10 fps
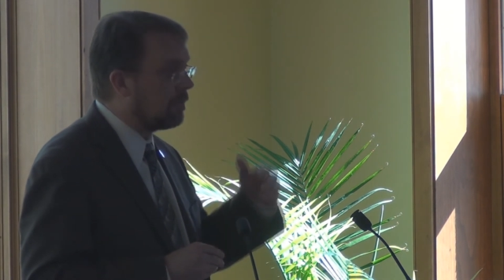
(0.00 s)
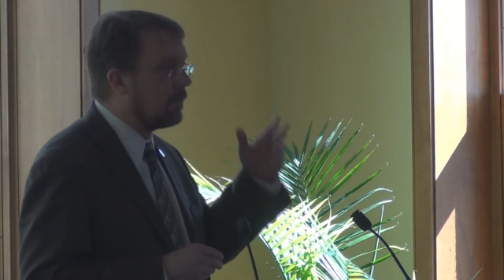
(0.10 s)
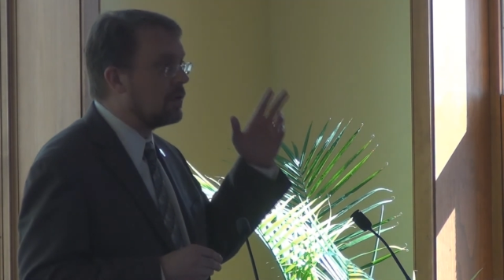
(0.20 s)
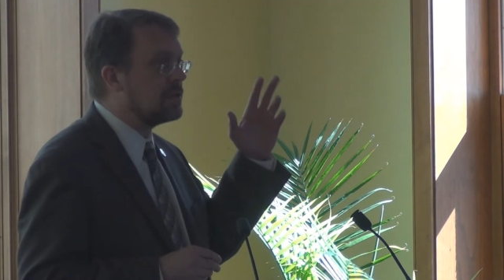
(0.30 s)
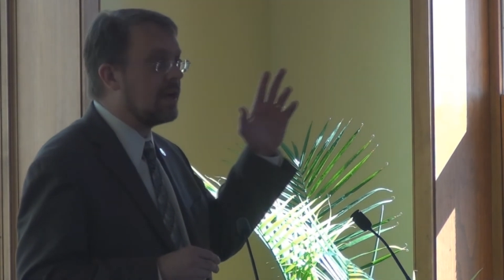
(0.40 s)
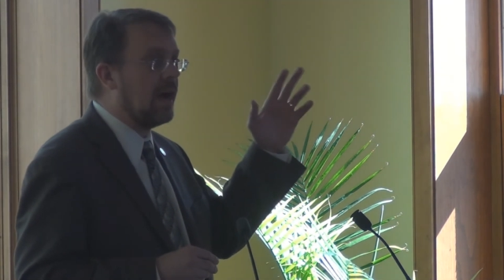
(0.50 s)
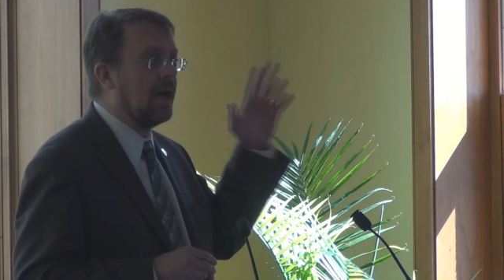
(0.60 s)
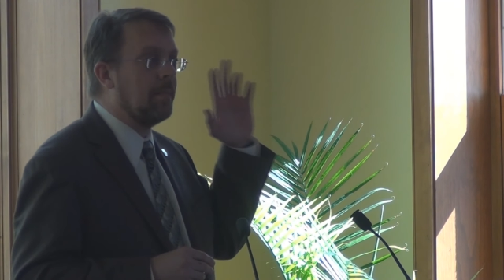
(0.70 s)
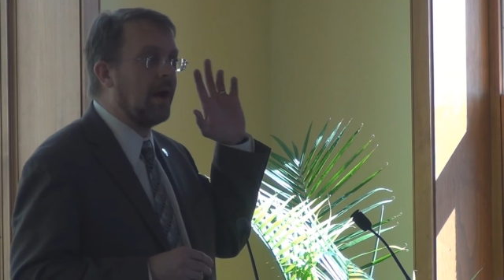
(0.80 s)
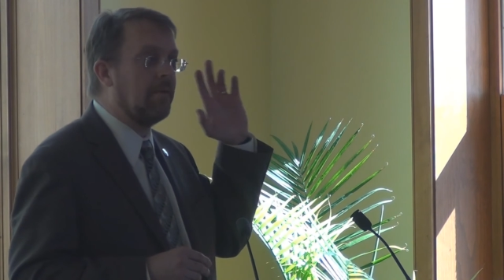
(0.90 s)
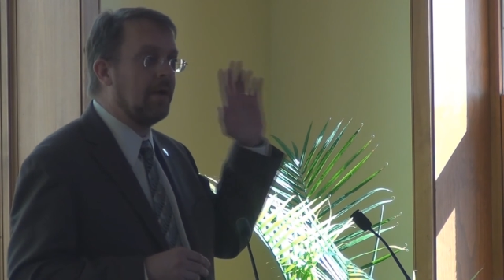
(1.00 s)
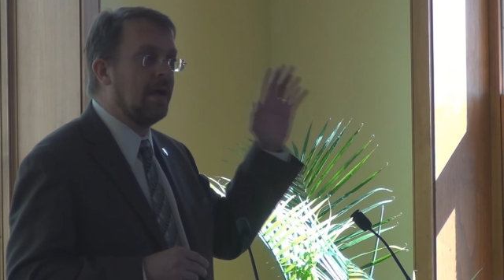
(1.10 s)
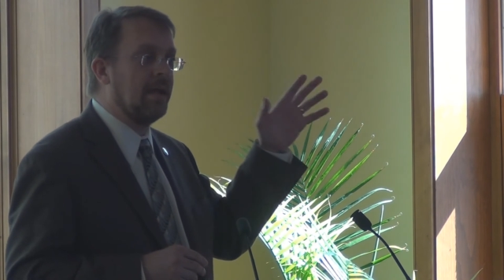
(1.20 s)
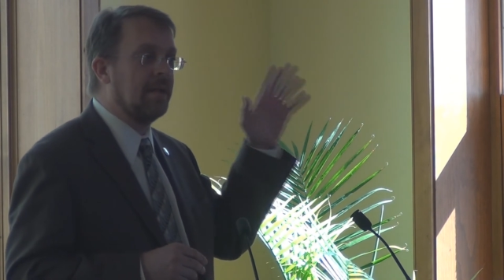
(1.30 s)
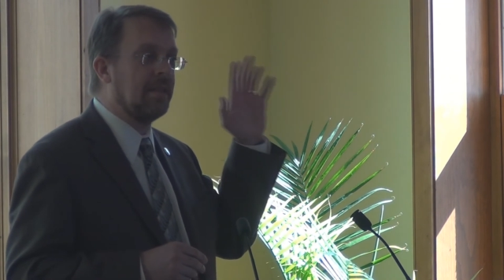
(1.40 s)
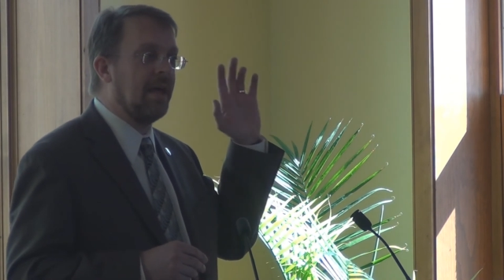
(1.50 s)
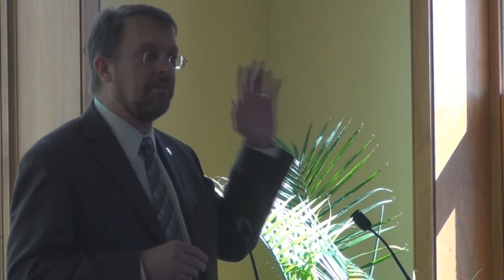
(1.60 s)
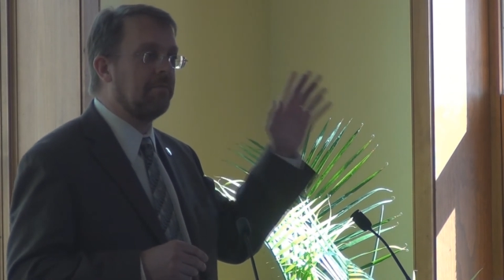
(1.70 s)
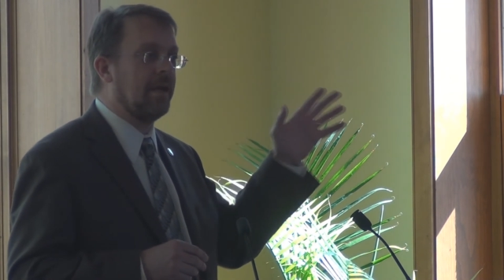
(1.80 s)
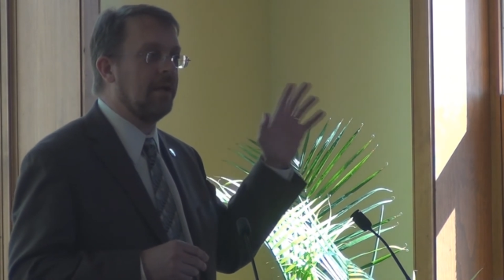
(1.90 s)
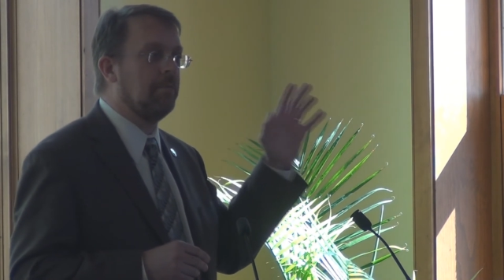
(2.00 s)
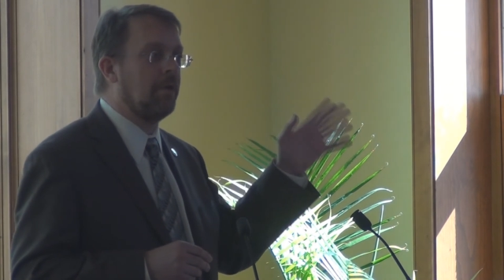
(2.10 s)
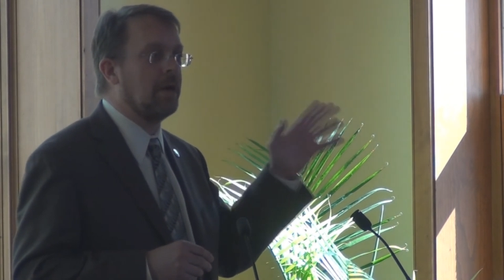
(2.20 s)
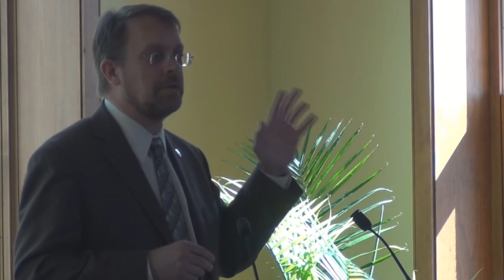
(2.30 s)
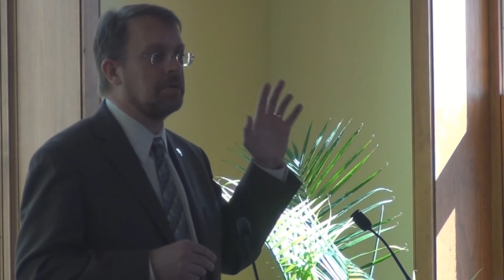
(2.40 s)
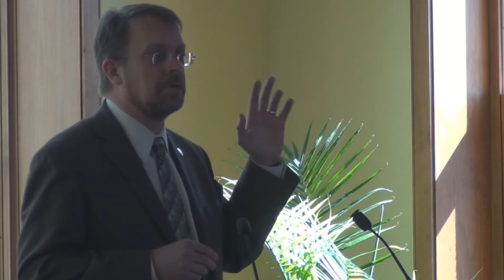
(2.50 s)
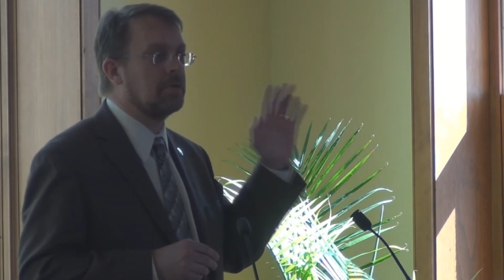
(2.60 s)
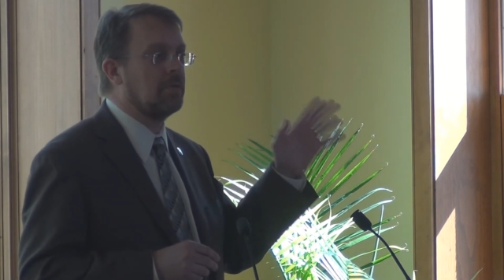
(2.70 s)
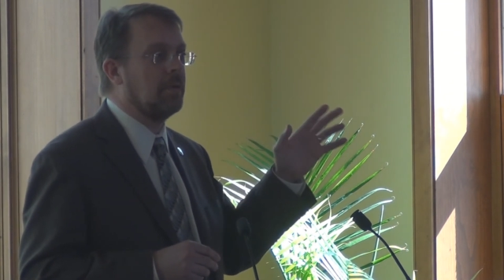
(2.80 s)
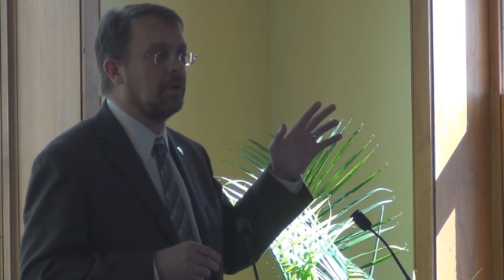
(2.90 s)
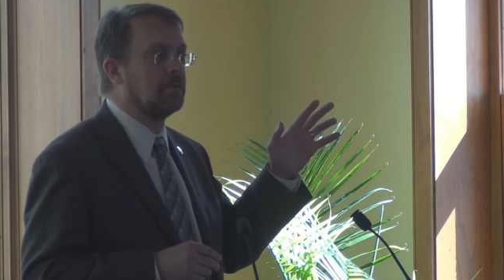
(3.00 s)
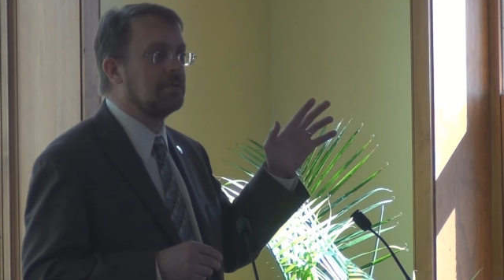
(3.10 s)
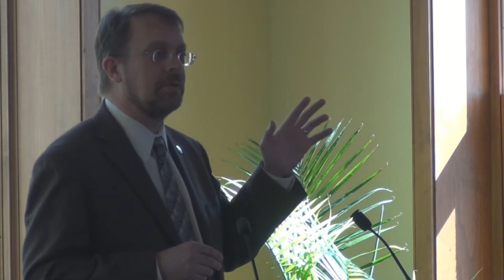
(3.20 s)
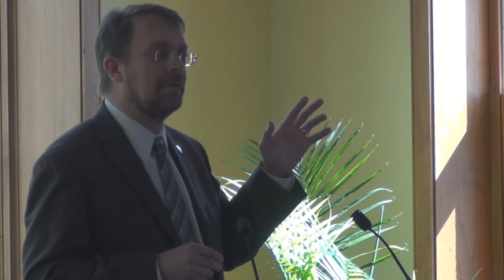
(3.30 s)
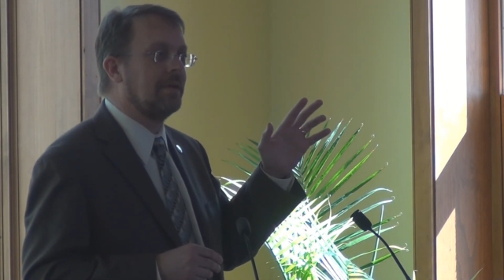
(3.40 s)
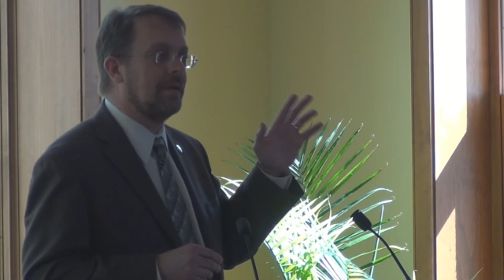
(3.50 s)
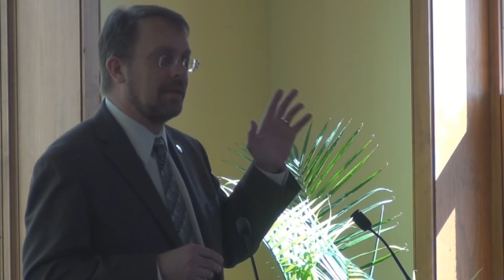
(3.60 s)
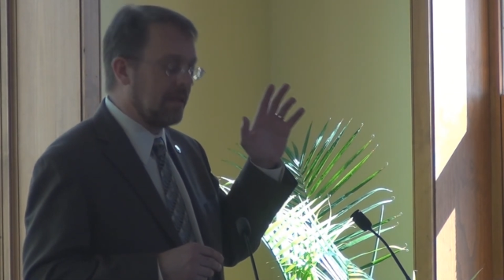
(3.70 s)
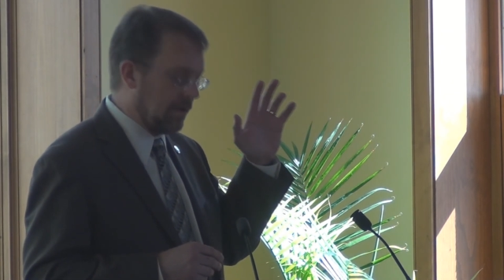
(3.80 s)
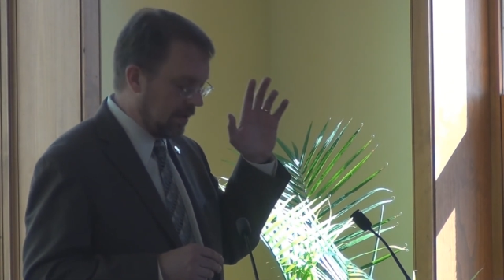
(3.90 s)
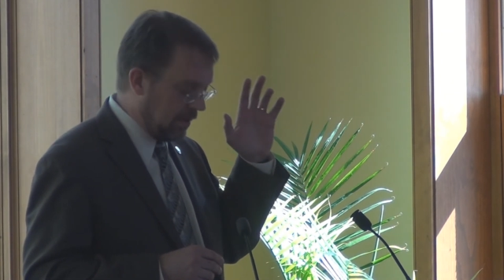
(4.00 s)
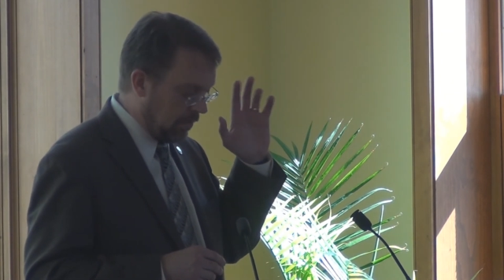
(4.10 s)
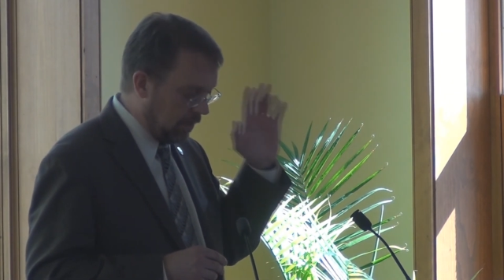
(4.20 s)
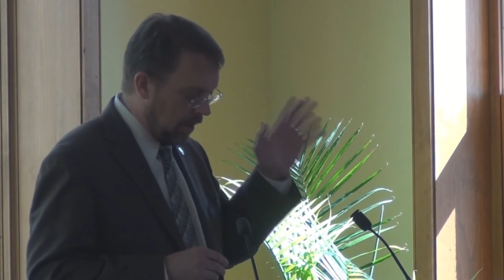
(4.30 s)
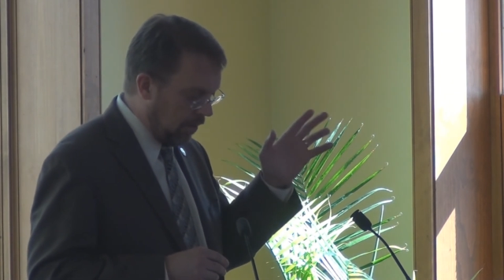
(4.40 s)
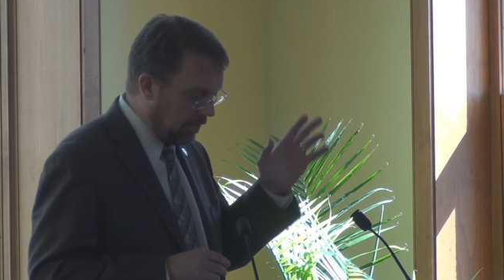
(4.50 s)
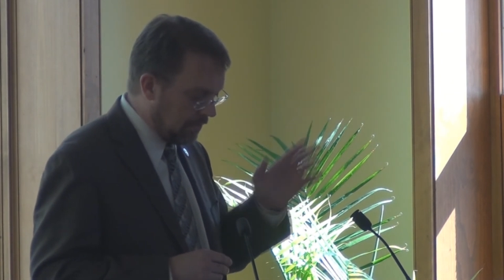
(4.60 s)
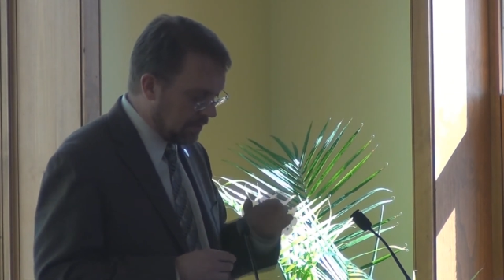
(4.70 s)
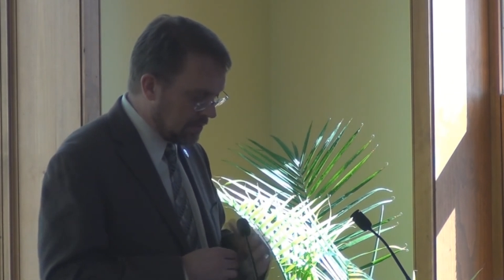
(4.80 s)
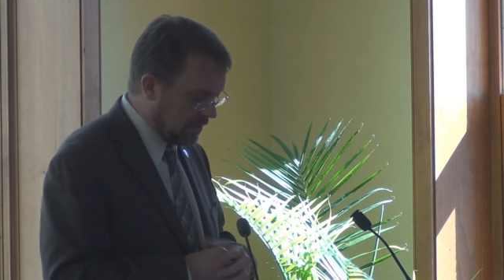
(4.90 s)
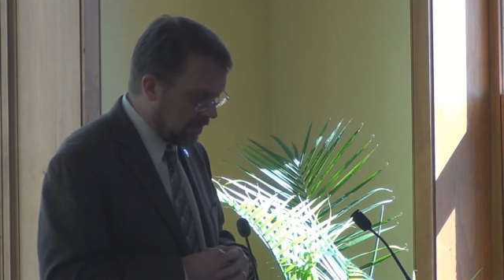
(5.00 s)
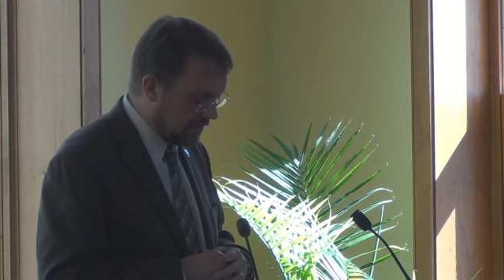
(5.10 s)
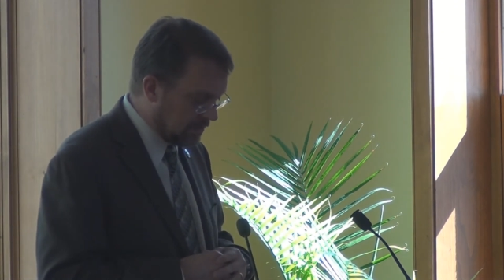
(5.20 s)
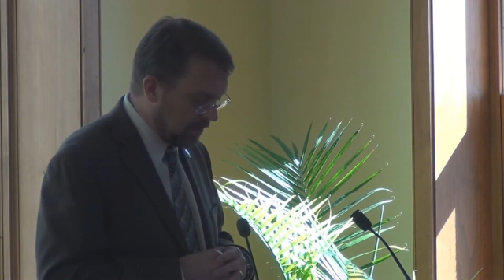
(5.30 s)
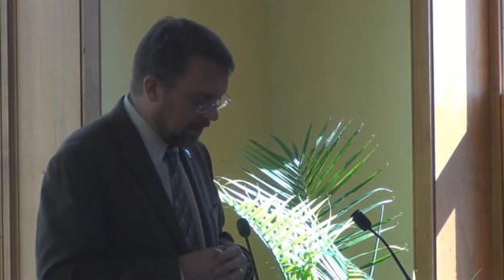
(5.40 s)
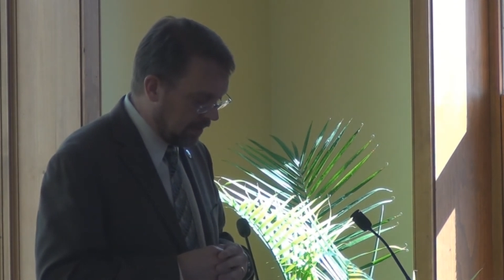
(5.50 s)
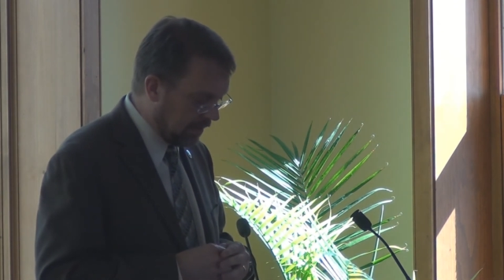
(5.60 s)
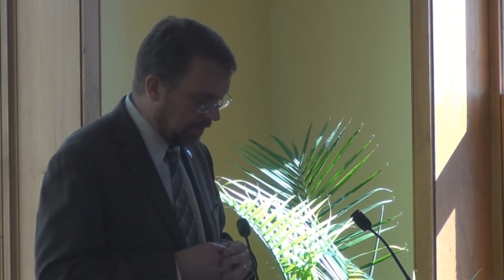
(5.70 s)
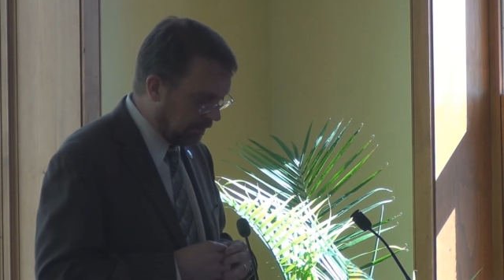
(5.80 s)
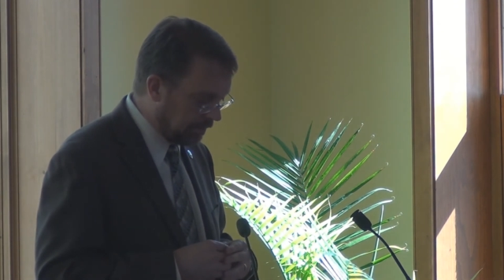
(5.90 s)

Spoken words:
first time I read that Fred Rogers quote that we opened the service with